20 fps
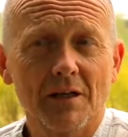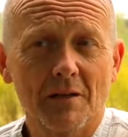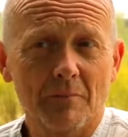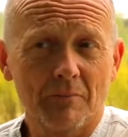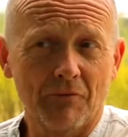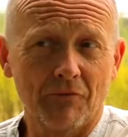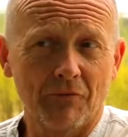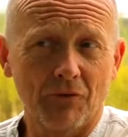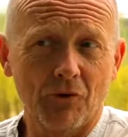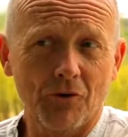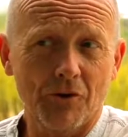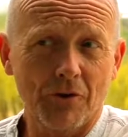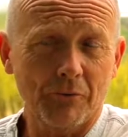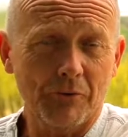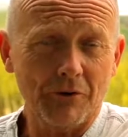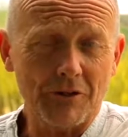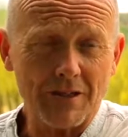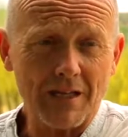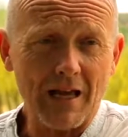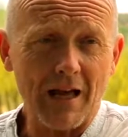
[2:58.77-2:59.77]
Before there
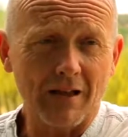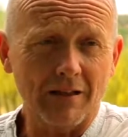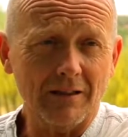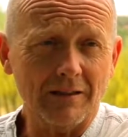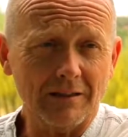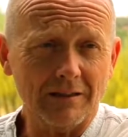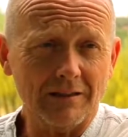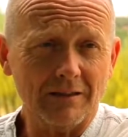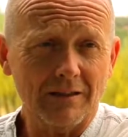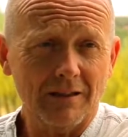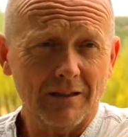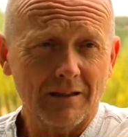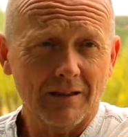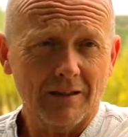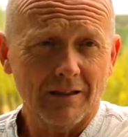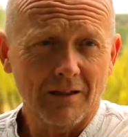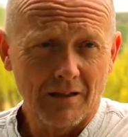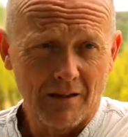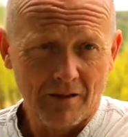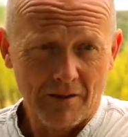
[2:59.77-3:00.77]
were cells,
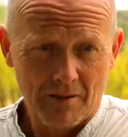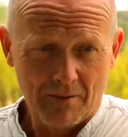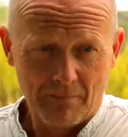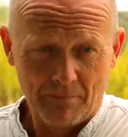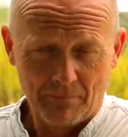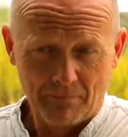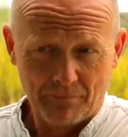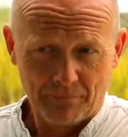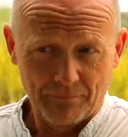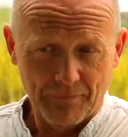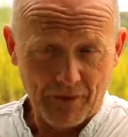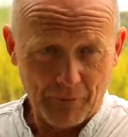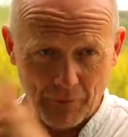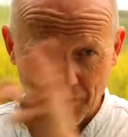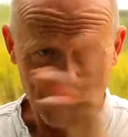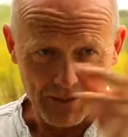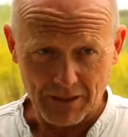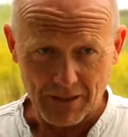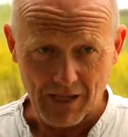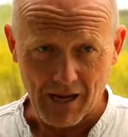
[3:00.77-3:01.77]
there
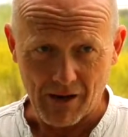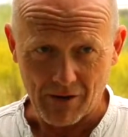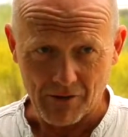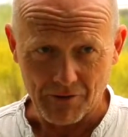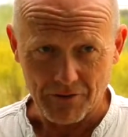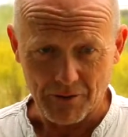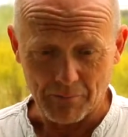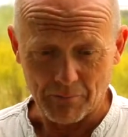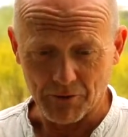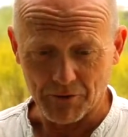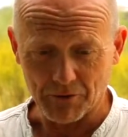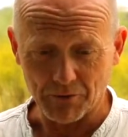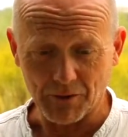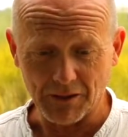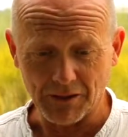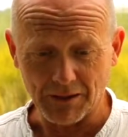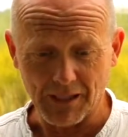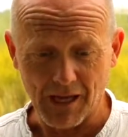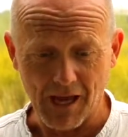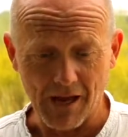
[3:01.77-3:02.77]
wasn't chaos. In
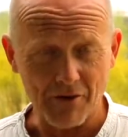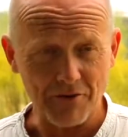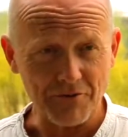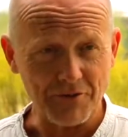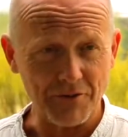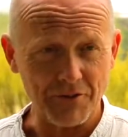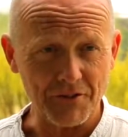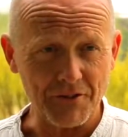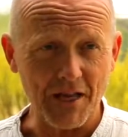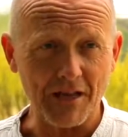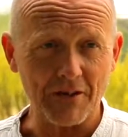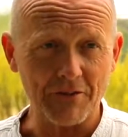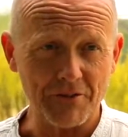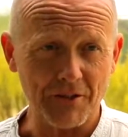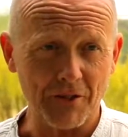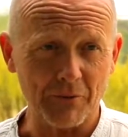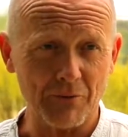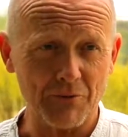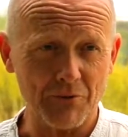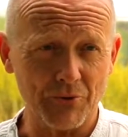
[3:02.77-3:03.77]
between chaos and cells,
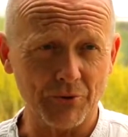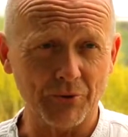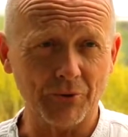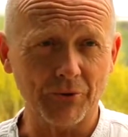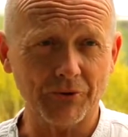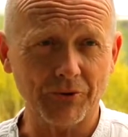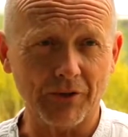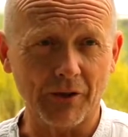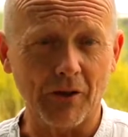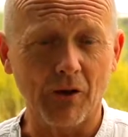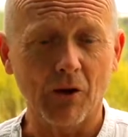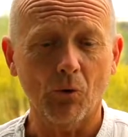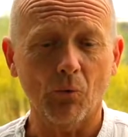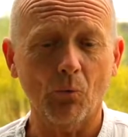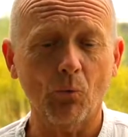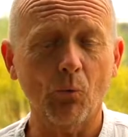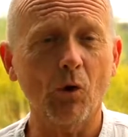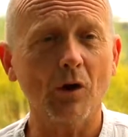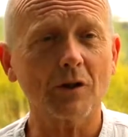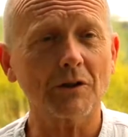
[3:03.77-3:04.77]
there was order.
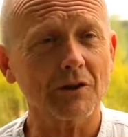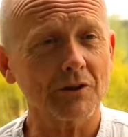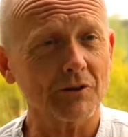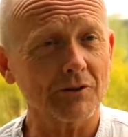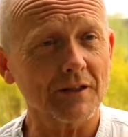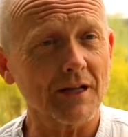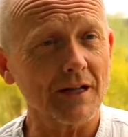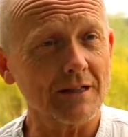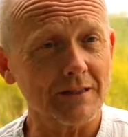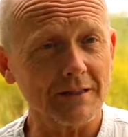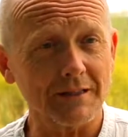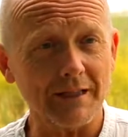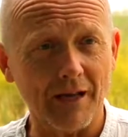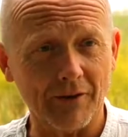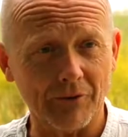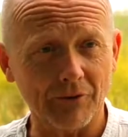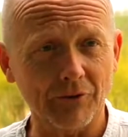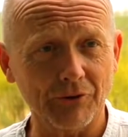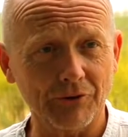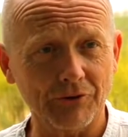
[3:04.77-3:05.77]
What created
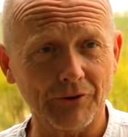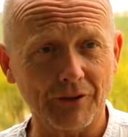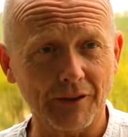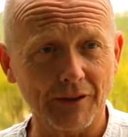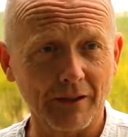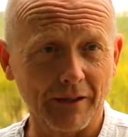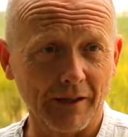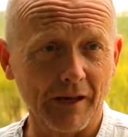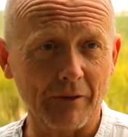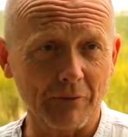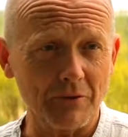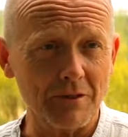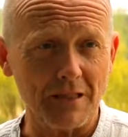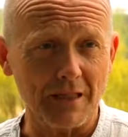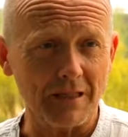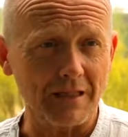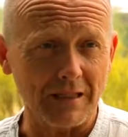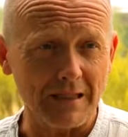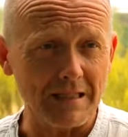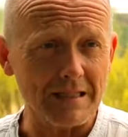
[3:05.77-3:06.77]
that ordering? And I would
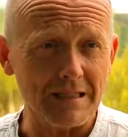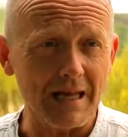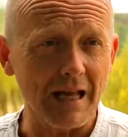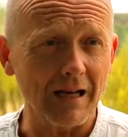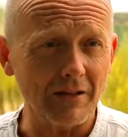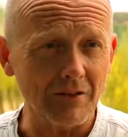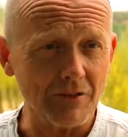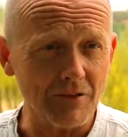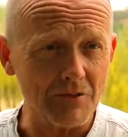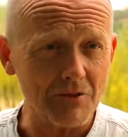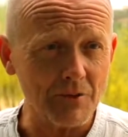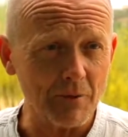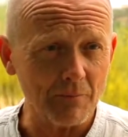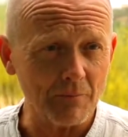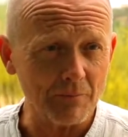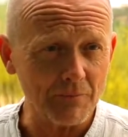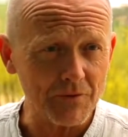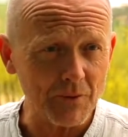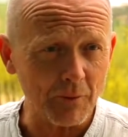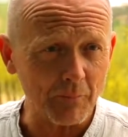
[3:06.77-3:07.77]
say that intelligence,
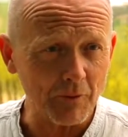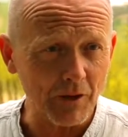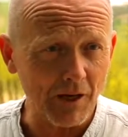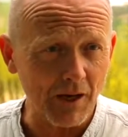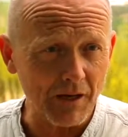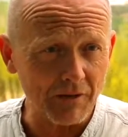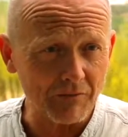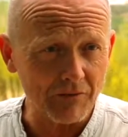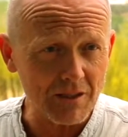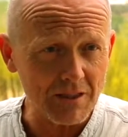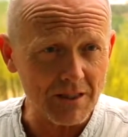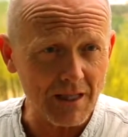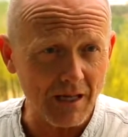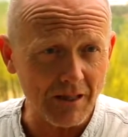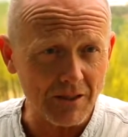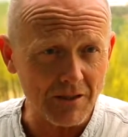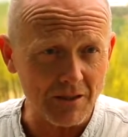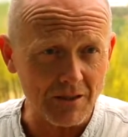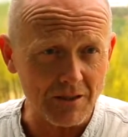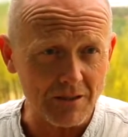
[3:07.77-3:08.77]
some kind of
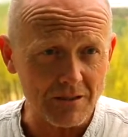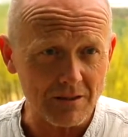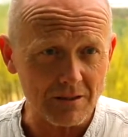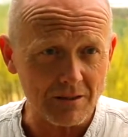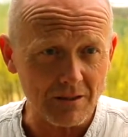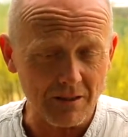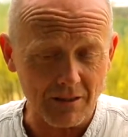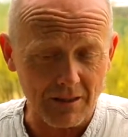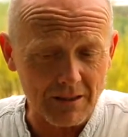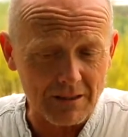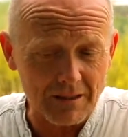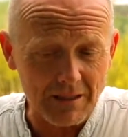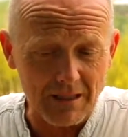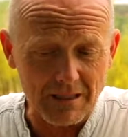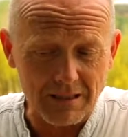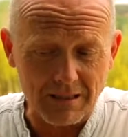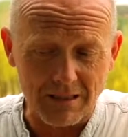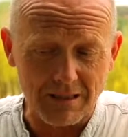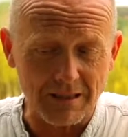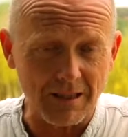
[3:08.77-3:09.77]
intelligence. There's
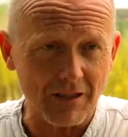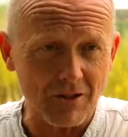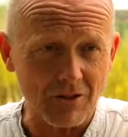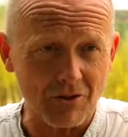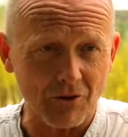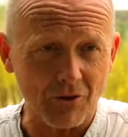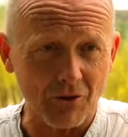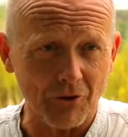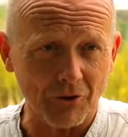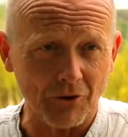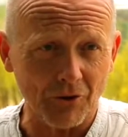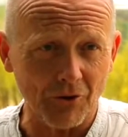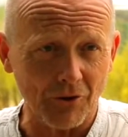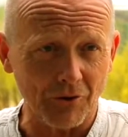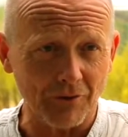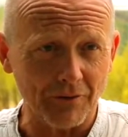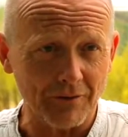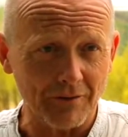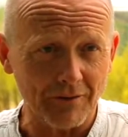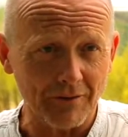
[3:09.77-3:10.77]
distinction going
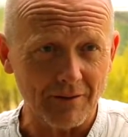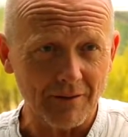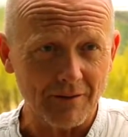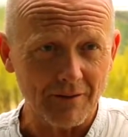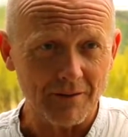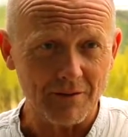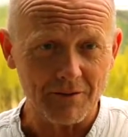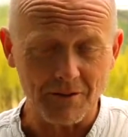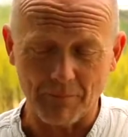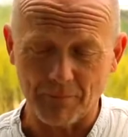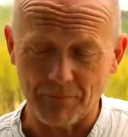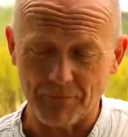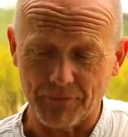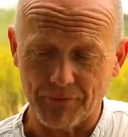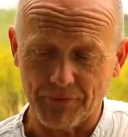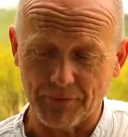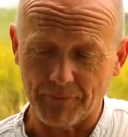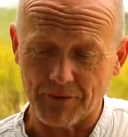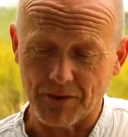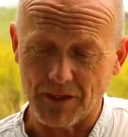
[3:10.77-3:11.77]
on. Some
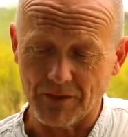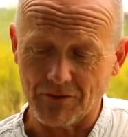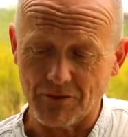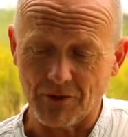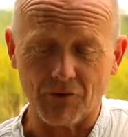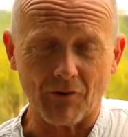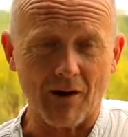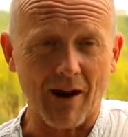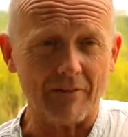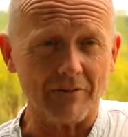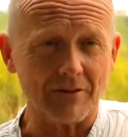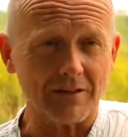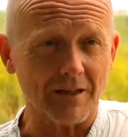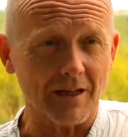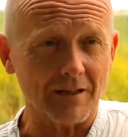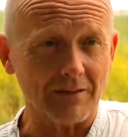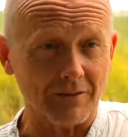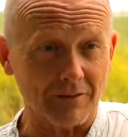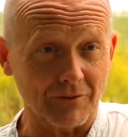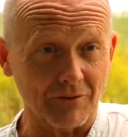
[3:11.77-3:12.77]
things are
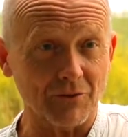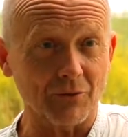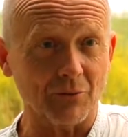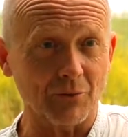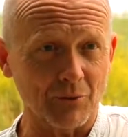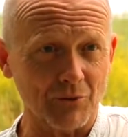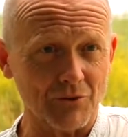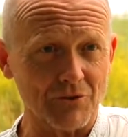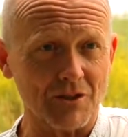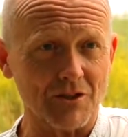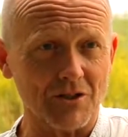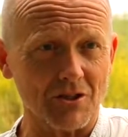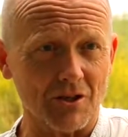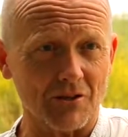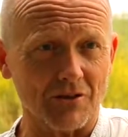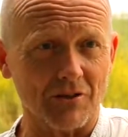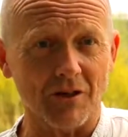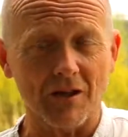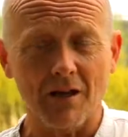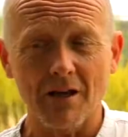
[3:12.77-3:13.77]
gravitating towards each
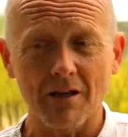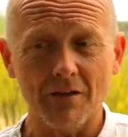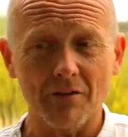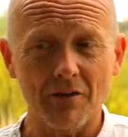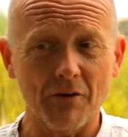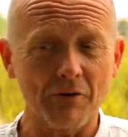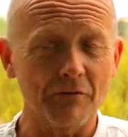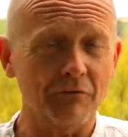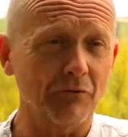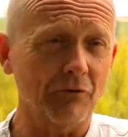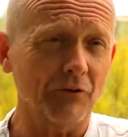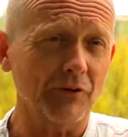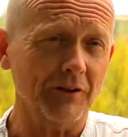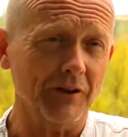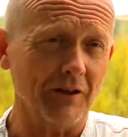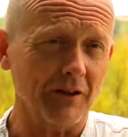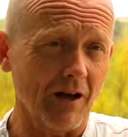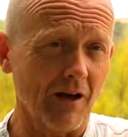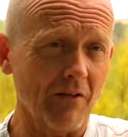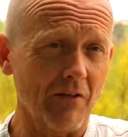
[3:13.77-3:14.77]
other. They're
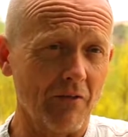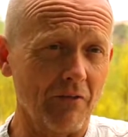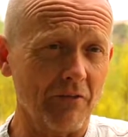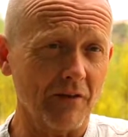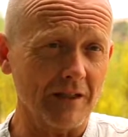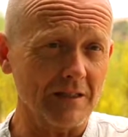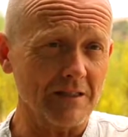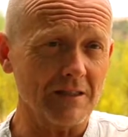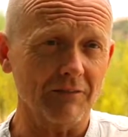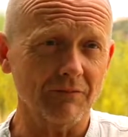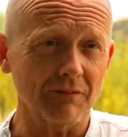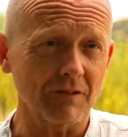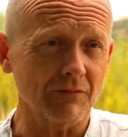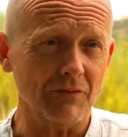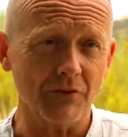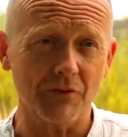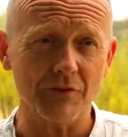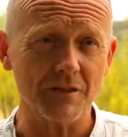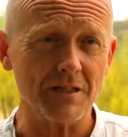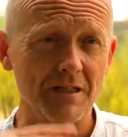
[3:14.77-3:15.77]
avoiding other things, even if
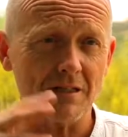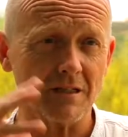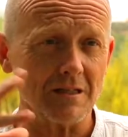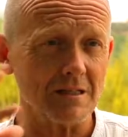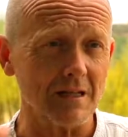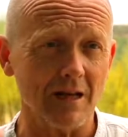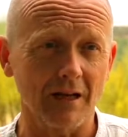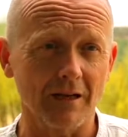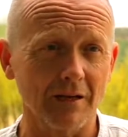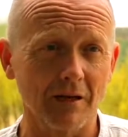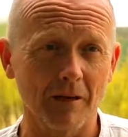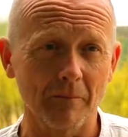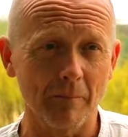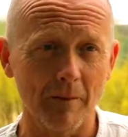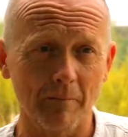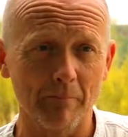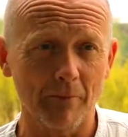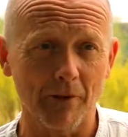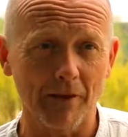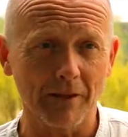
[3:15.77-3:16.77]
there isn't a cellular
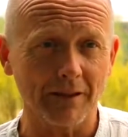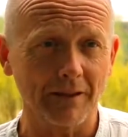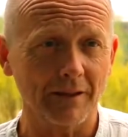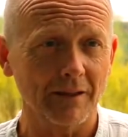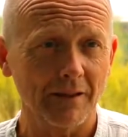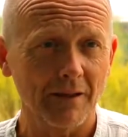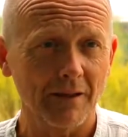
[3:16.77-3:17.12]
membrane.